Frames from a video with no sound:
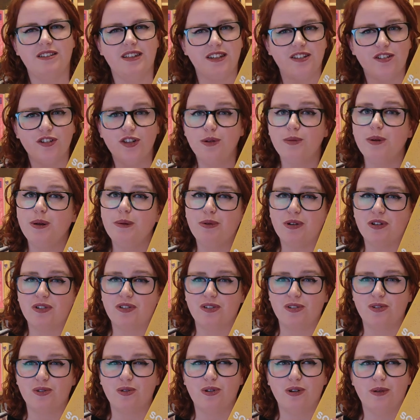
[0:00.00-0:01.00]
there's too many books
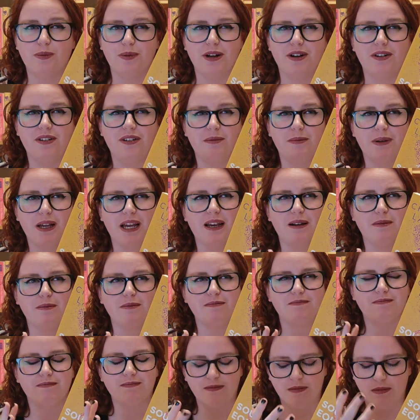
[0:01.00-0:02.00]
to talk about and I'm
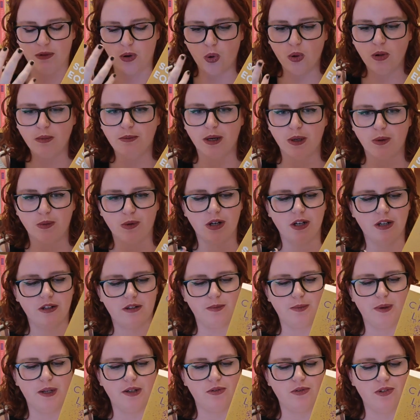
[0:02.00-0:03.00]
getting all my
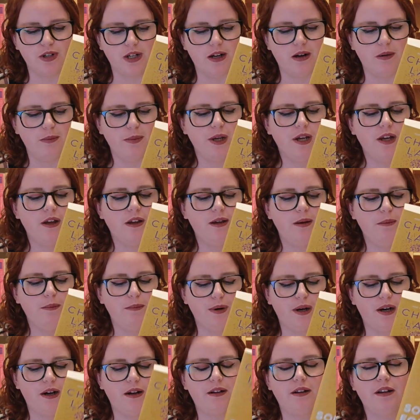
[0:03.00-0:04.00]
words muddled up.
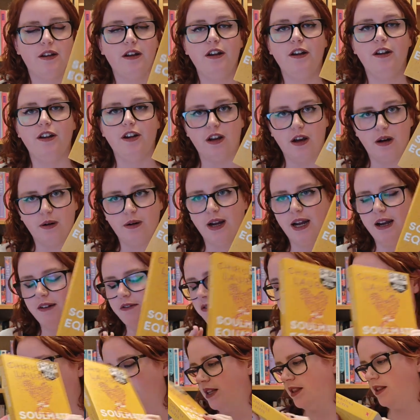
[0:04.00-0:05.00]
But no, I
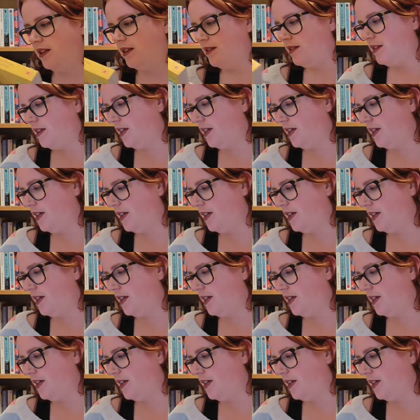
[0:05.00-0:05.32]
haven't read this